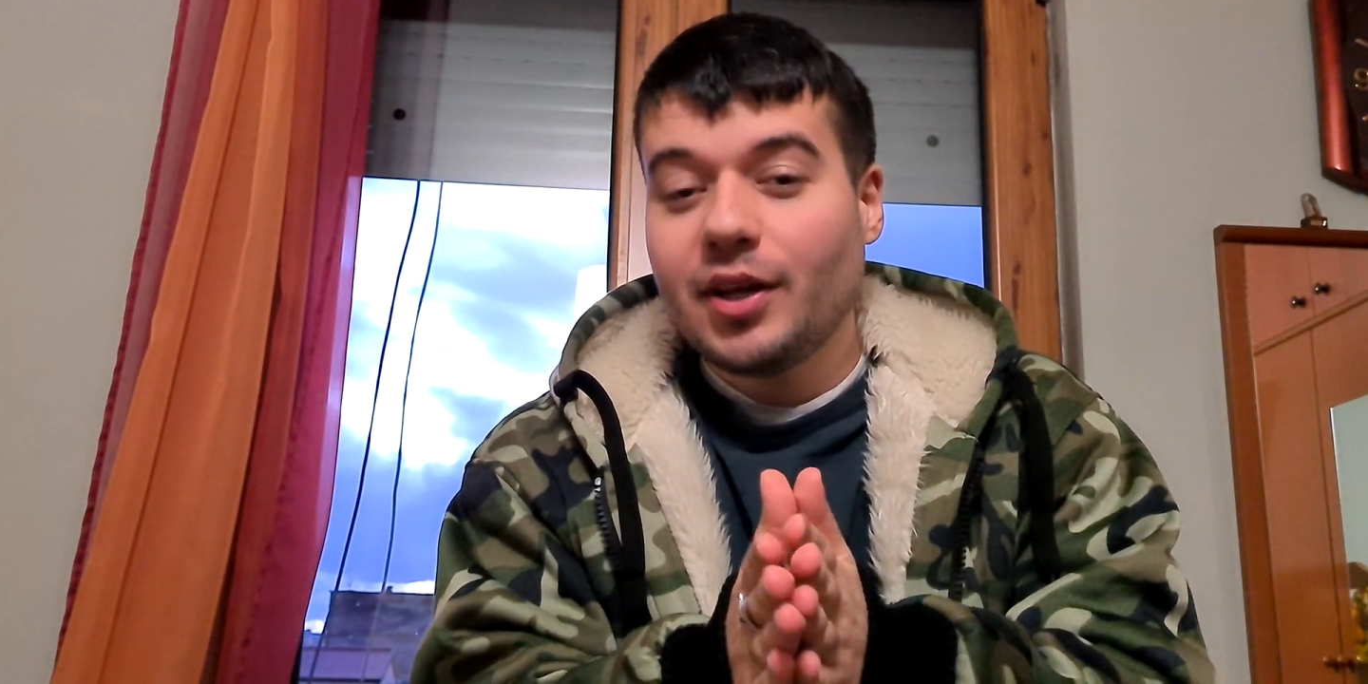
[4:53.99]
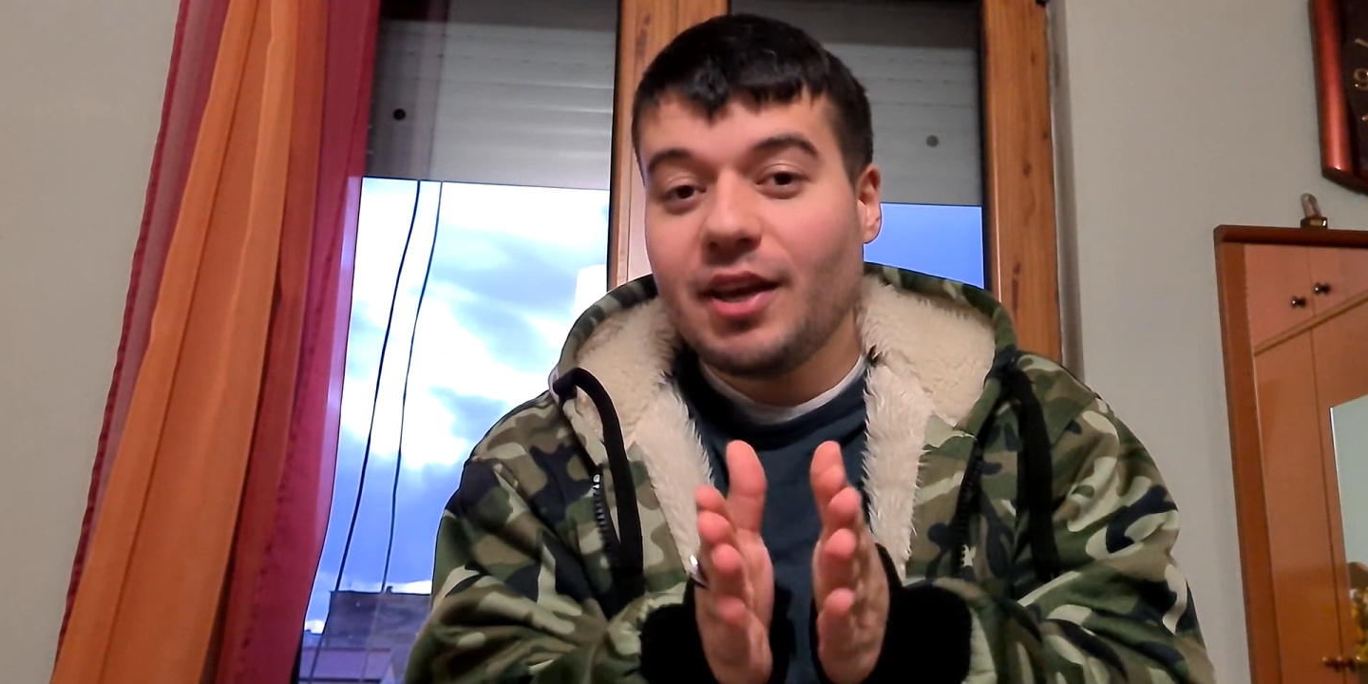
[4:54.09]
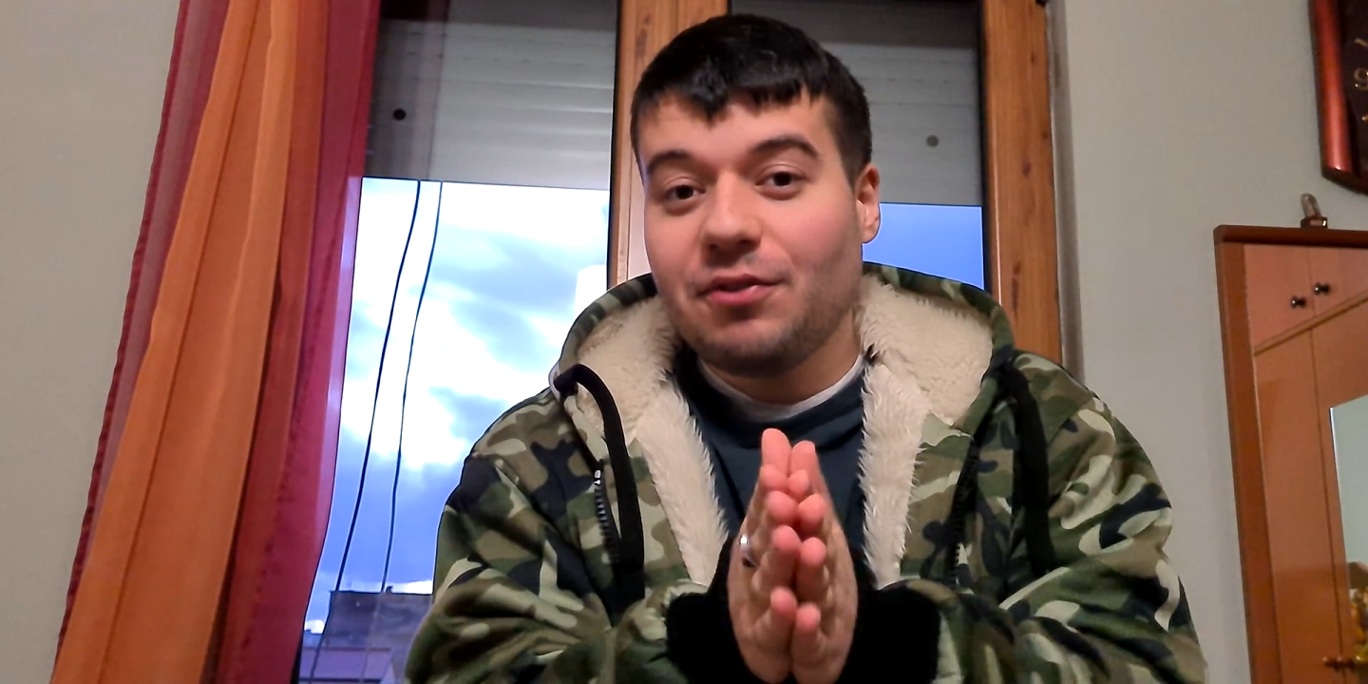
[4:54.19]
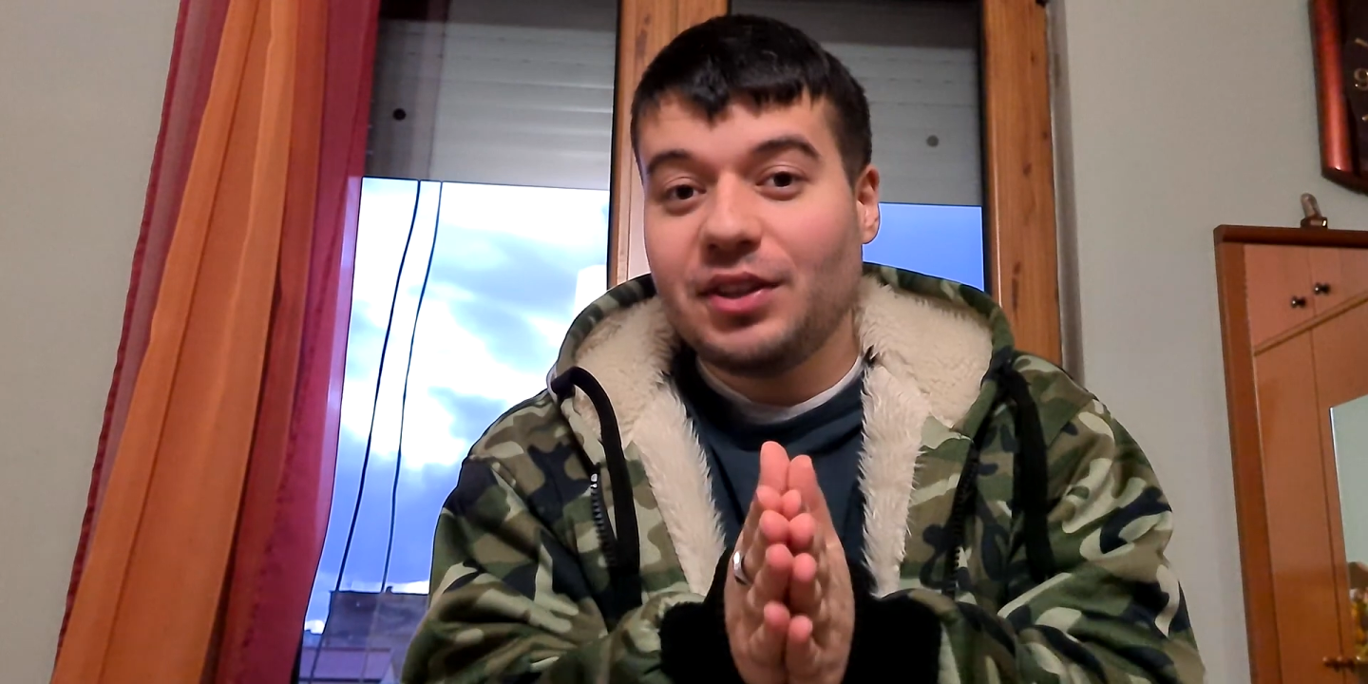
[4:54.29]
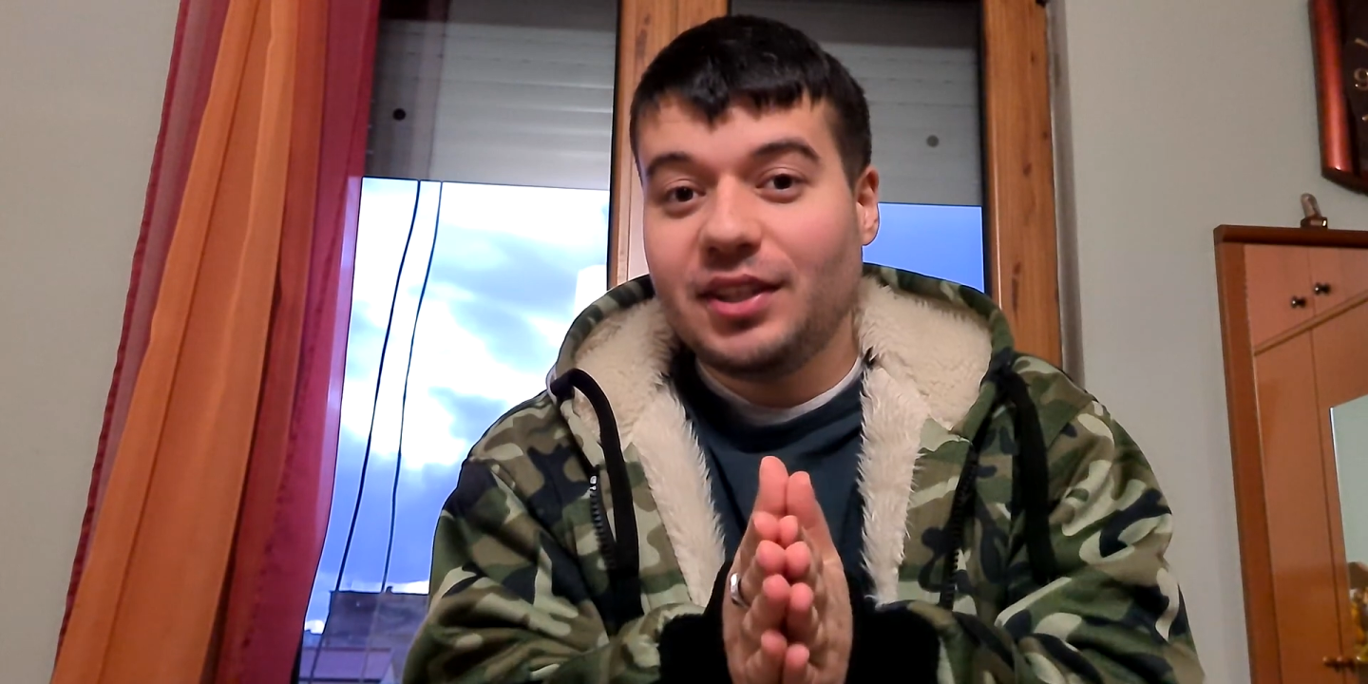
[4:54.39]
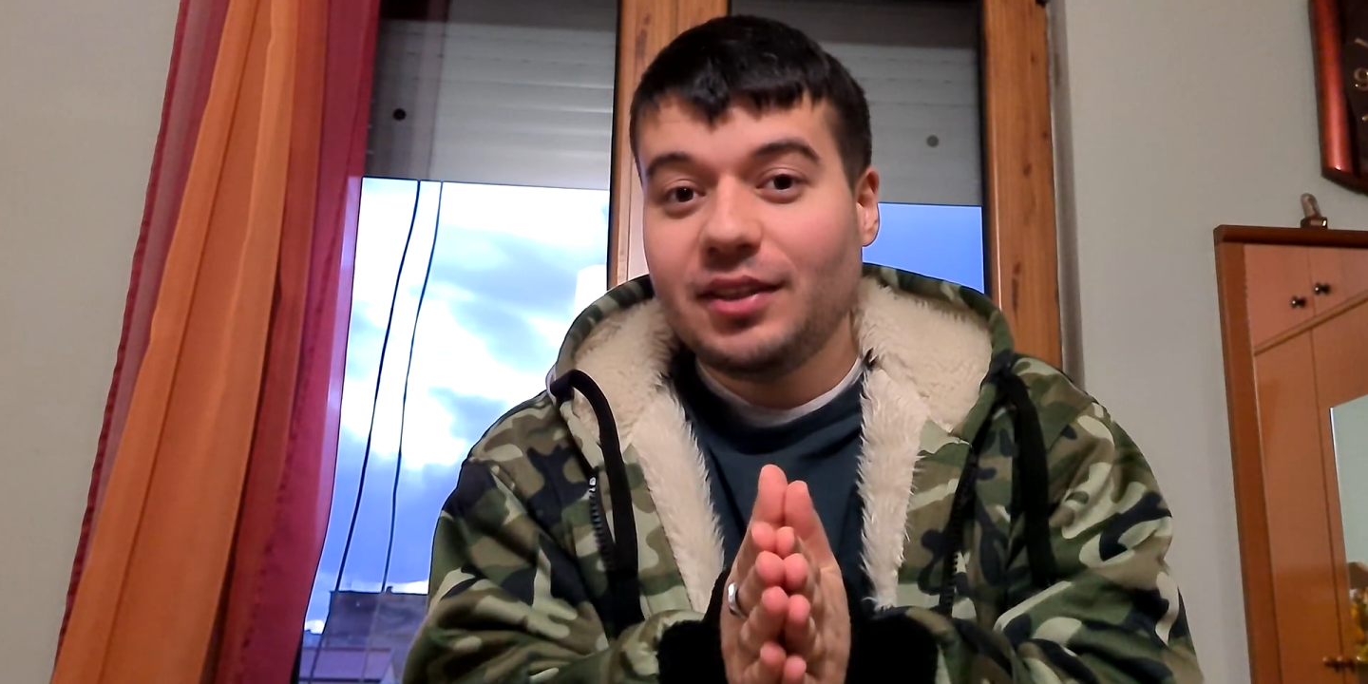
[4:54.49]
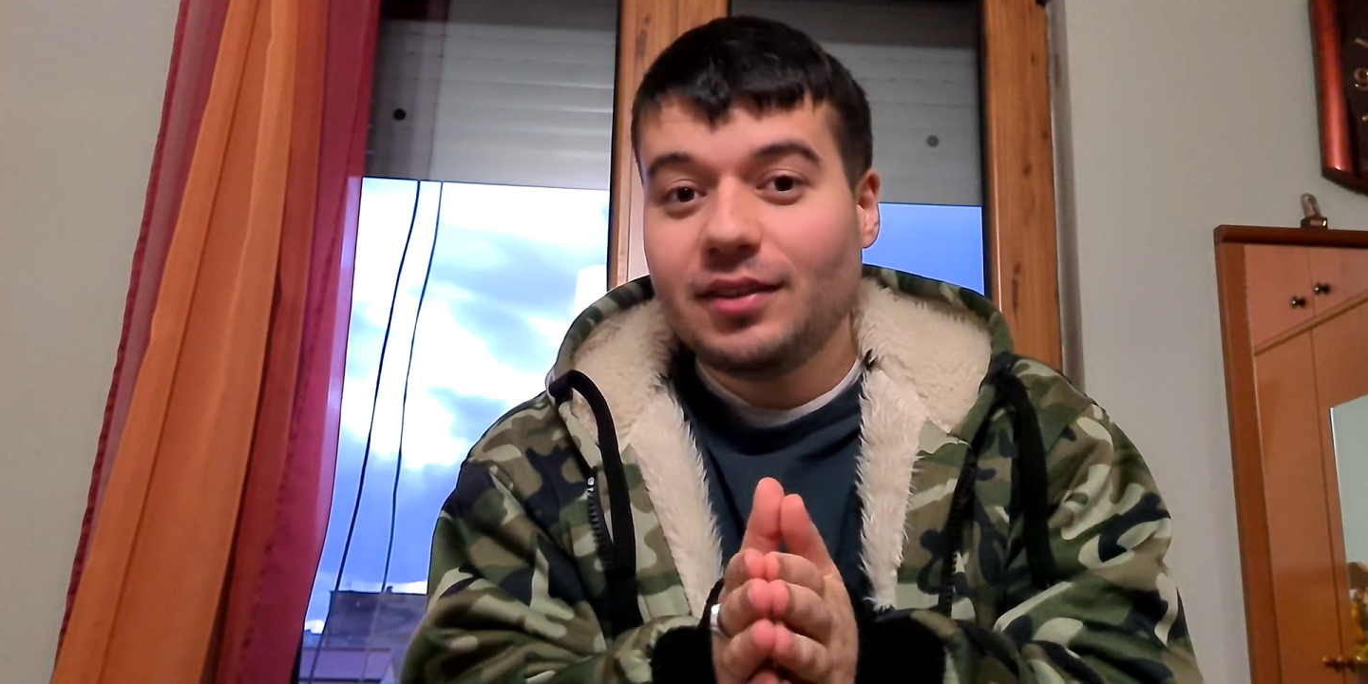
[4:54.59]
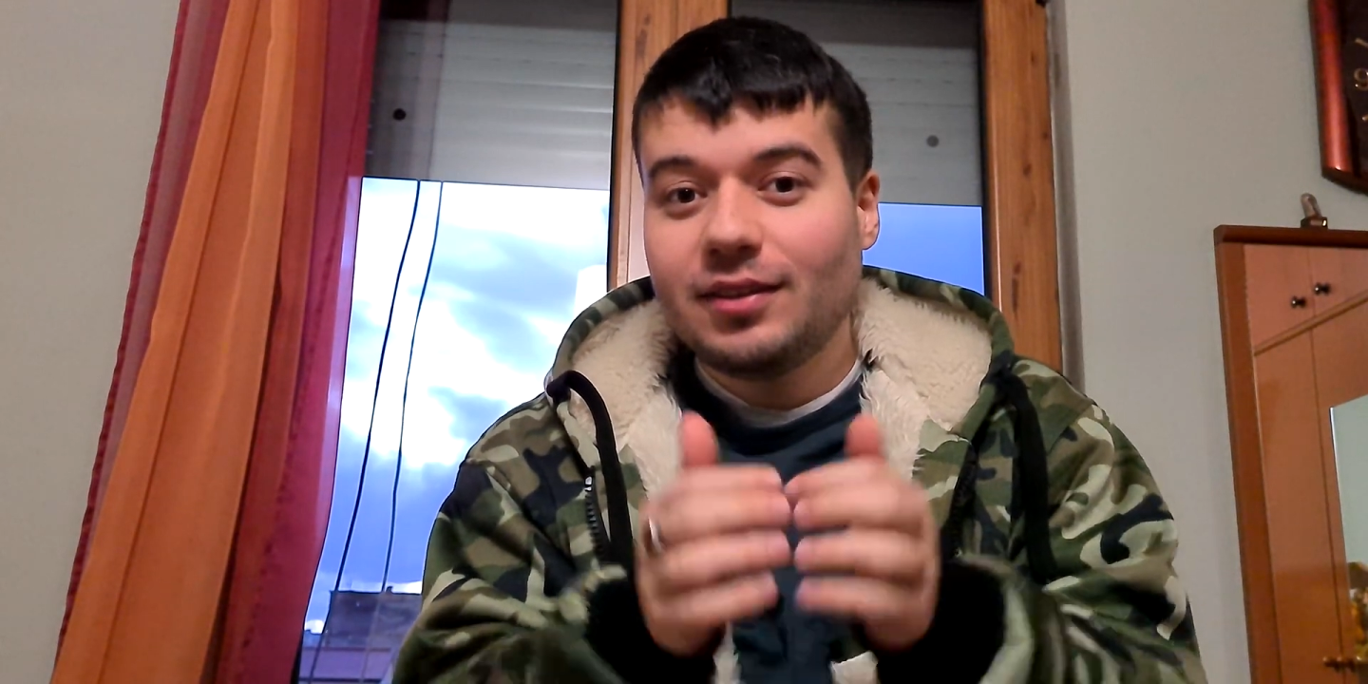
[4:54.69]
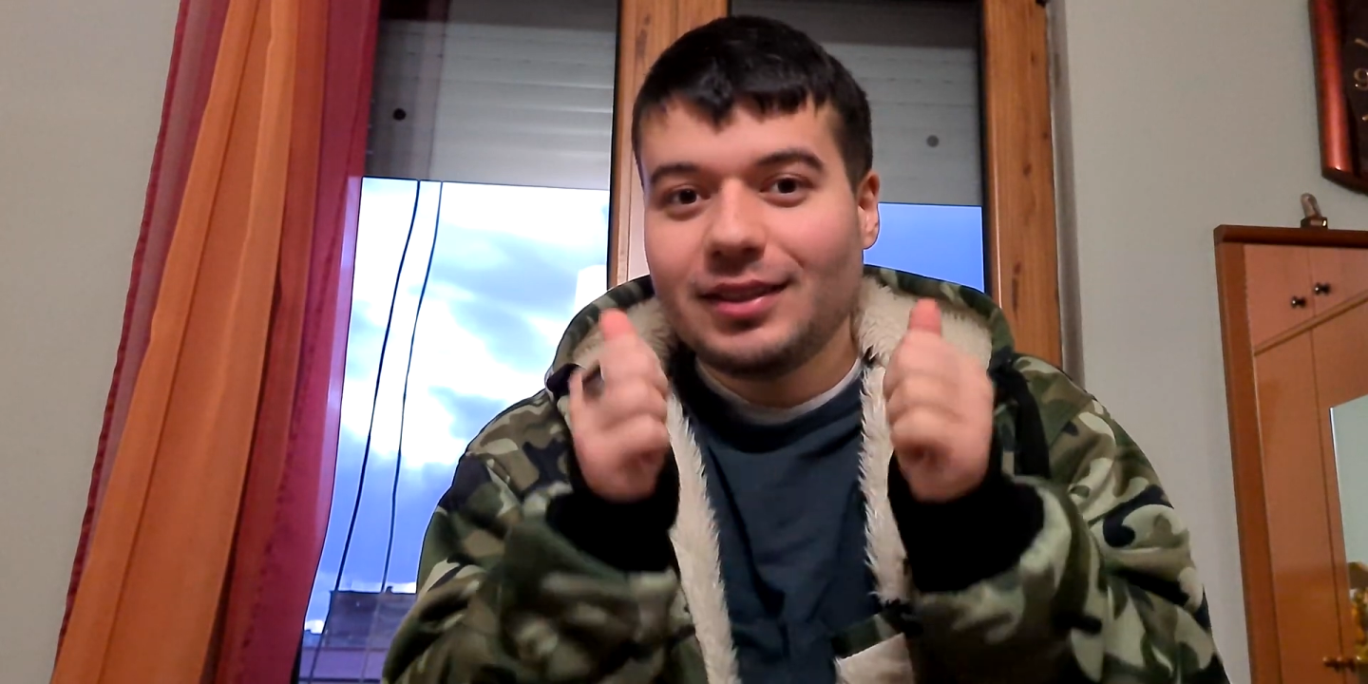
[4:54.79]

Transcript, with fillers: If it did,